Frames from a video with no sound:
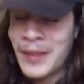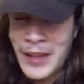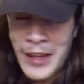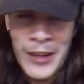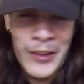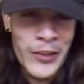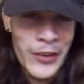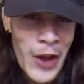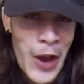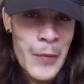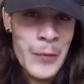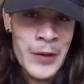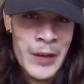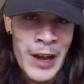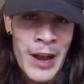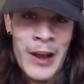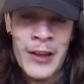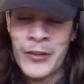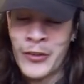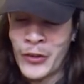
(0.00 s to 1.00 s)
It's coming,
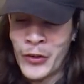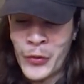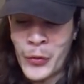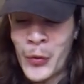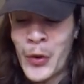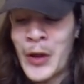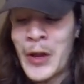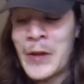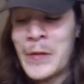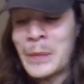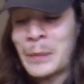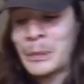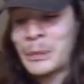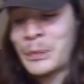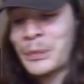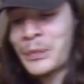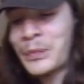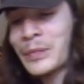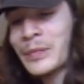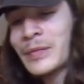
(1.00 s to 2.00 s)
guys. Just wait.
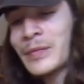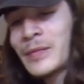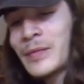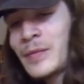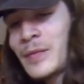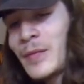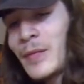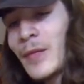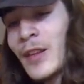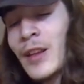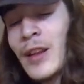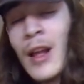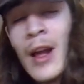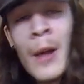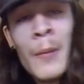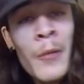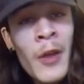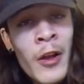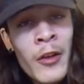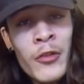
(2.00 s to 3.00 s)

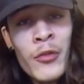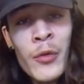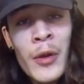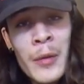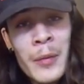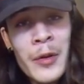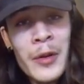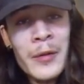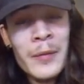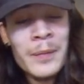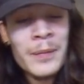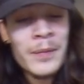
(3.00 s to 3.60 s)
I'm not tripping.